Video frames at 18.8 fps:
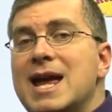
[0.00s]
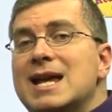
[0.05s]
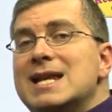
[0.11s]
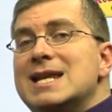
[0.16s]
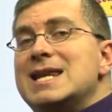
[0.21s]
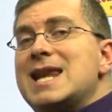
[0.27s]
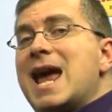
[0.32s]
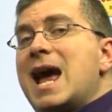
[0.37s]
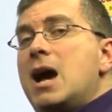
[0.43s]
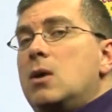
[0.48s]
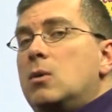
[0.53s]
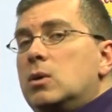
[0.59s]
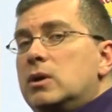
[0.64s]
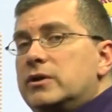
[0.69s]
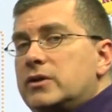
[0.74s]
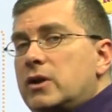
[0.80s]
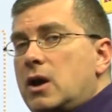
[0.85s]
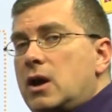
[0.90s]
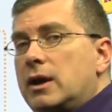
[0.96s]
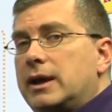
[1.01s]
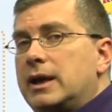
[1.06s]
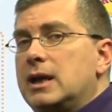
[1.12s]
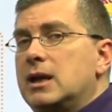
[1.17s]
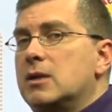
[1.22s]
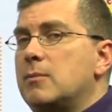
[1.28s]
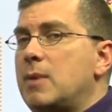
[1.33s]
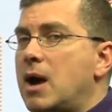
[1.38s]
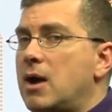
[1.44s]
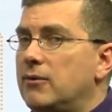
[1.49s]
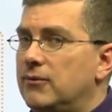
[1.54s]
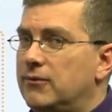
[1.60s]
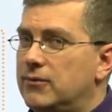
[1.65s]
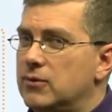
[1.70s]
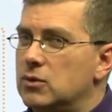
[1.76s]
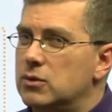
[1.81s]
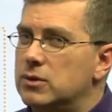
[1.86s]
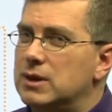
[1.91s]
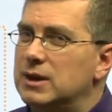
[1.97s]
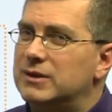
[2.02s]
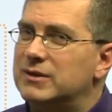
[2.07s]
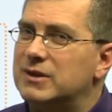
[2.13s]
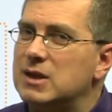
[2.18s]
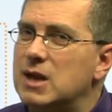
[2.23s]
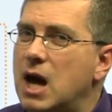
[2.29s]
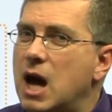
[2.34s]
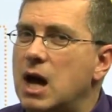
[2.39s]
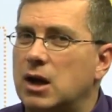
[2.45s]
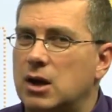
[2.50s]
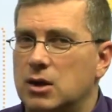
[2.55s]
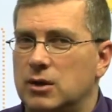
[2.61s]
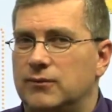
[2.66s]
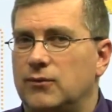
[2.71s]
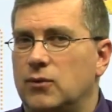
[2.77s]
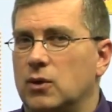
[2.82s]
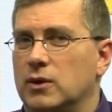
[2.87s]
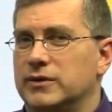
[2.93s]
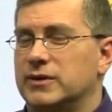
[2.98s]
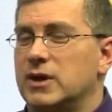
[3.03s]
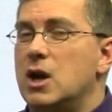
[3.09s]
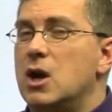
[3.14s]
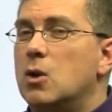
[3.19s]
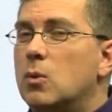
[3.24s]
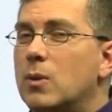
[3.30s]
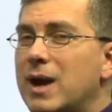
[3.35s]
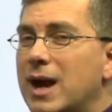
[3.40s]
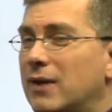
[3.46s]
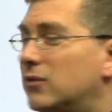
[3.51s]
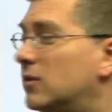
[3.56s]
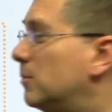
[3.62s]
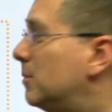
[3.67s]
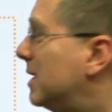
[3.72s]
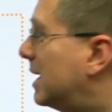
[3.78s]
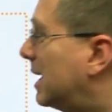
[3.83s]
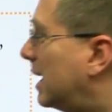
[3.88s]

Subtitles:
Now we're talking about food that's not good for us. We have to be